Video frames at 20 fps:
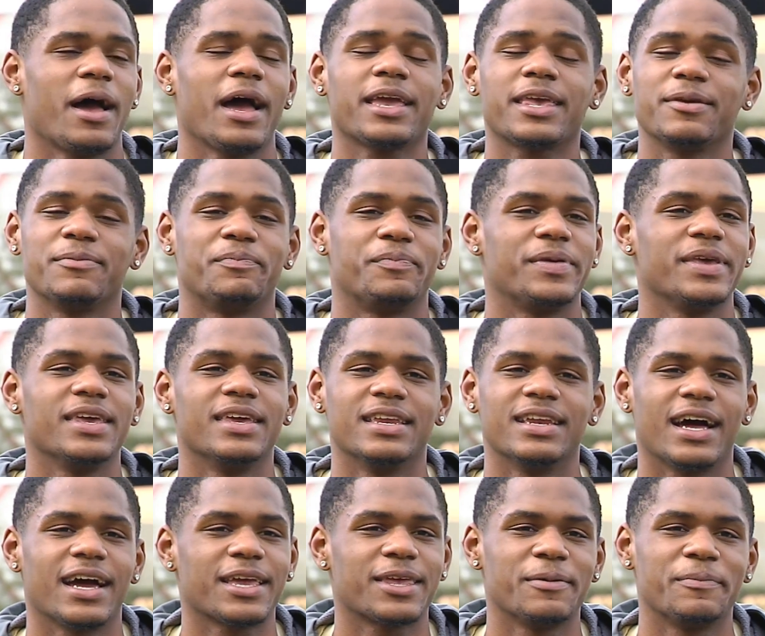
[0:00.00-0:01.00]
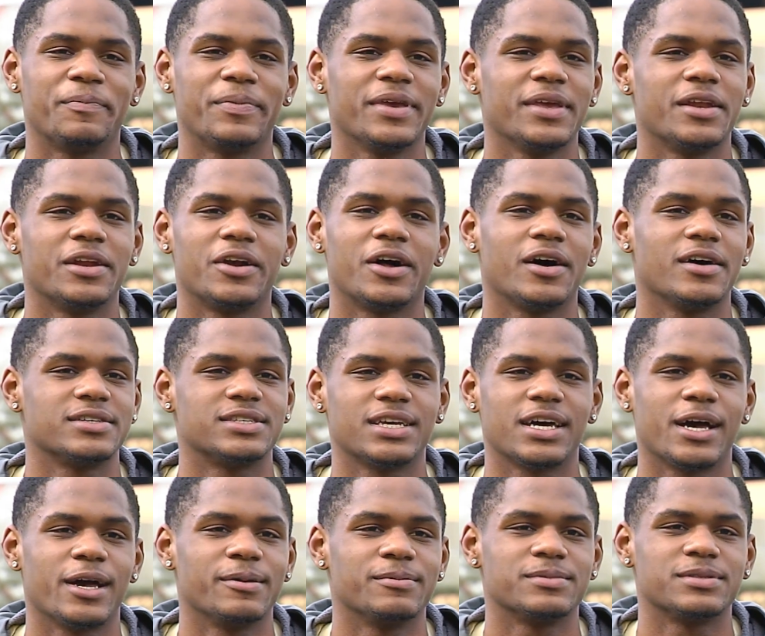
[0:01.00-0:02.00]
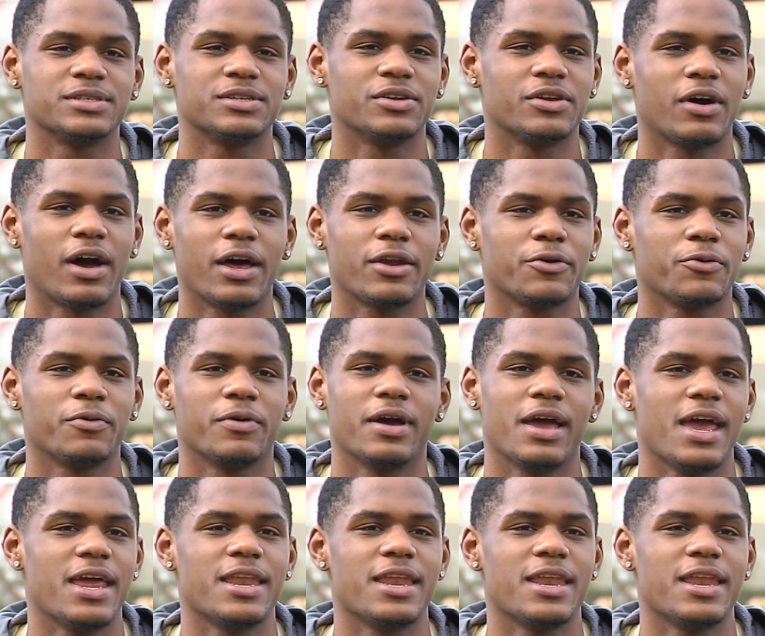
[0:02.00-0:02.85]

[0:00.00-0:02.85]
I compete at all times. You know, I don't want